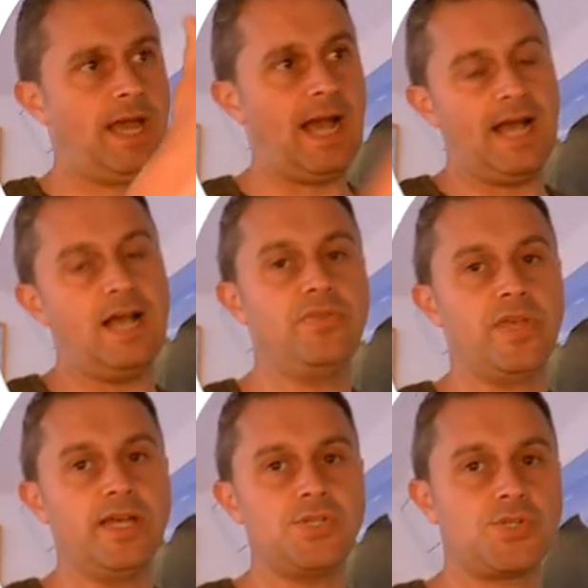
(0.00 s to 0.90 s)
and
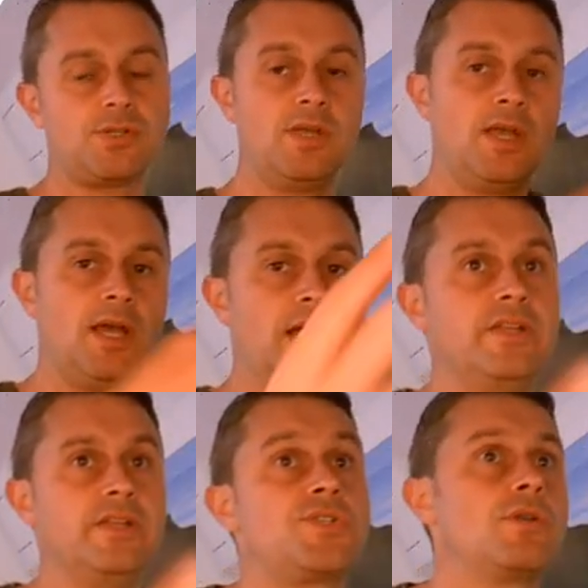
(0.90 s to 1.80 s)
this, and
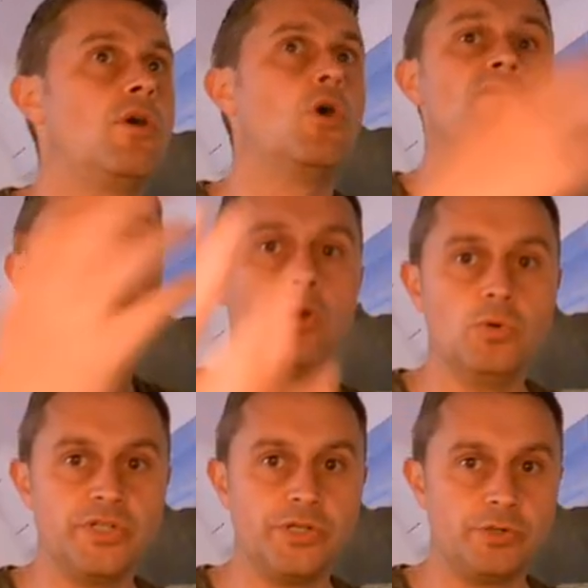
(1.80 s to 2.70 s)
it's
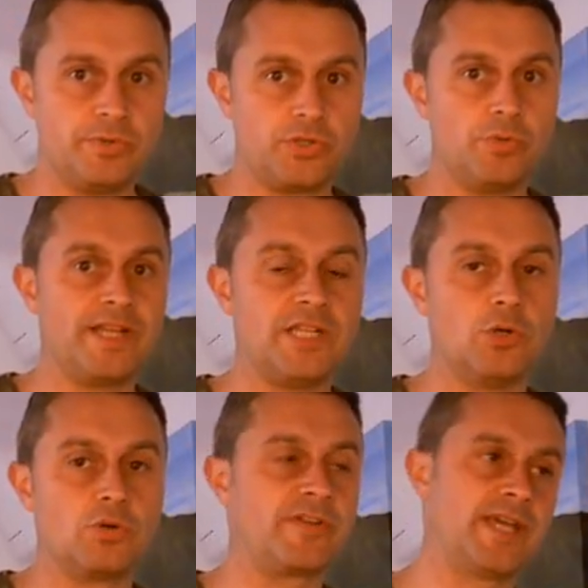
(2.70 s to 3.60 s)
overloading you with too many
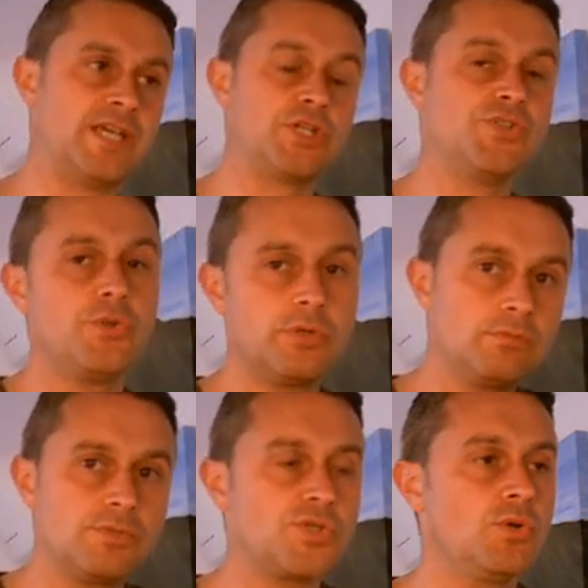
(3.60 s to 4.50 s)
notifications, you can
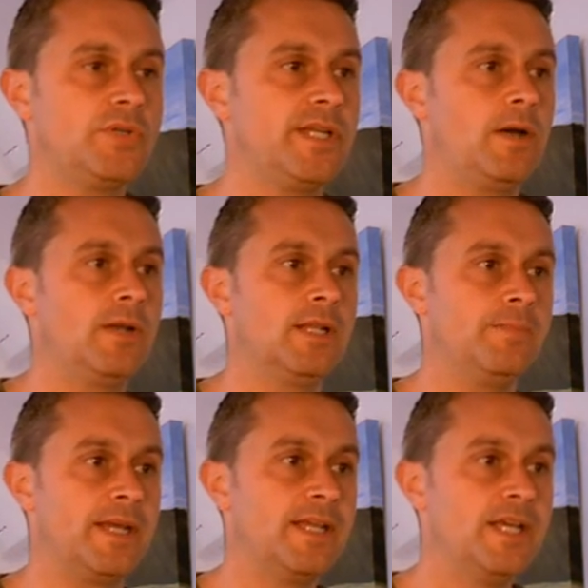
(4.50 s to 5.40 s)
sort it out a little
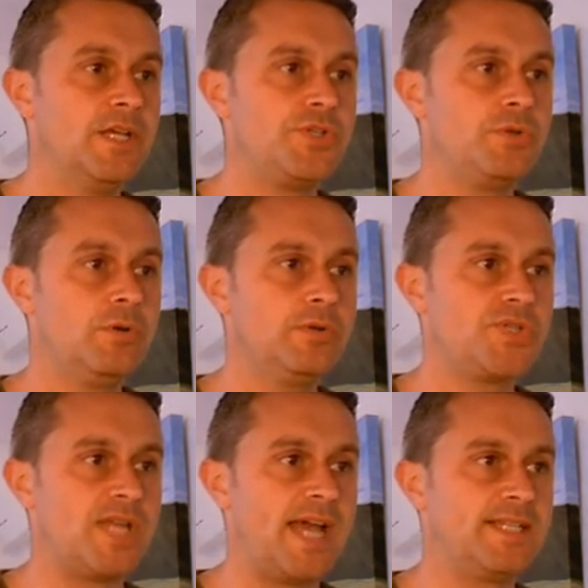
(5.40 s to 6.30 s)
bit. So you go to
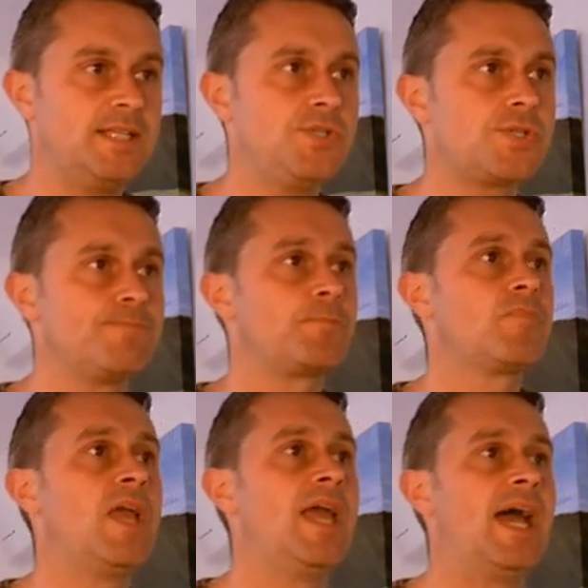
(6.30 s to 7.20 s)
settings
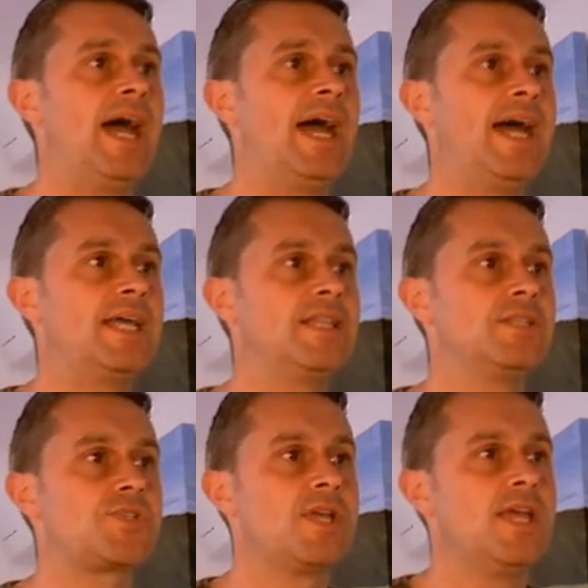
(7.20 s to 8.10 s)

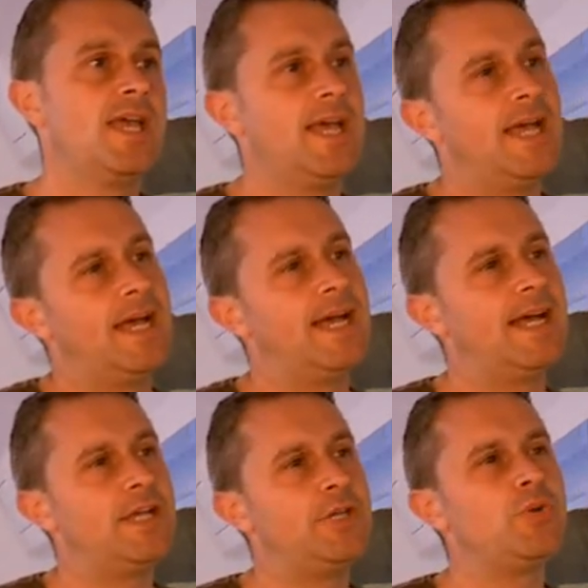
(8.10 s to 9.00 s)
and
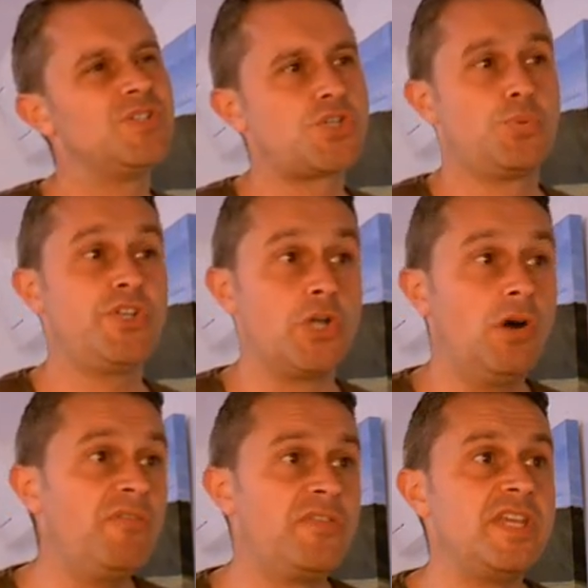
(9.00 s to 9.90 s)
uh, you can switch
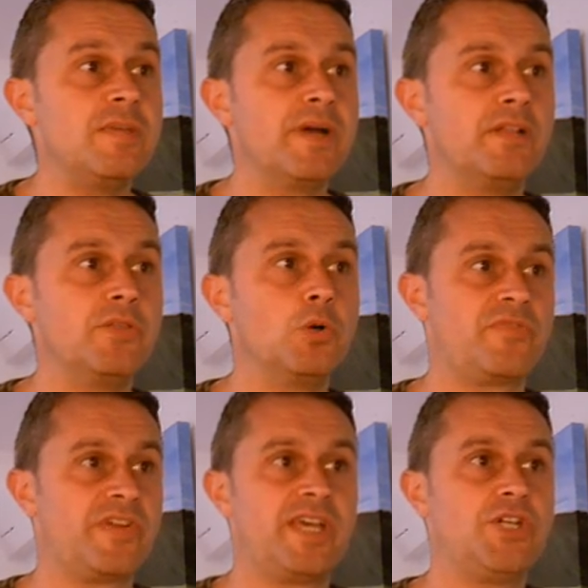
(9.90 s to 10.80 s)
off the email
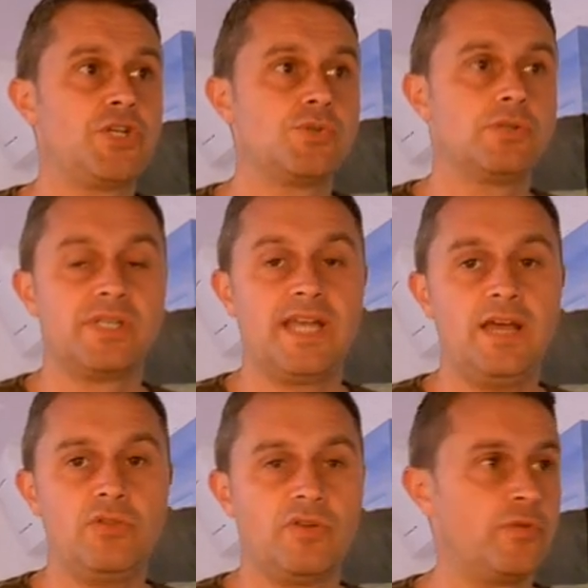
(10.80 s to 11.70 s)
notifications
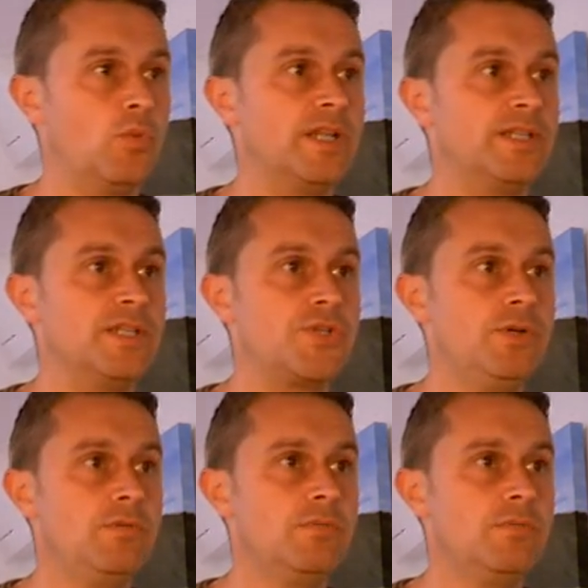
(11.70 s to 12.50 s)
altogether if you wanted to.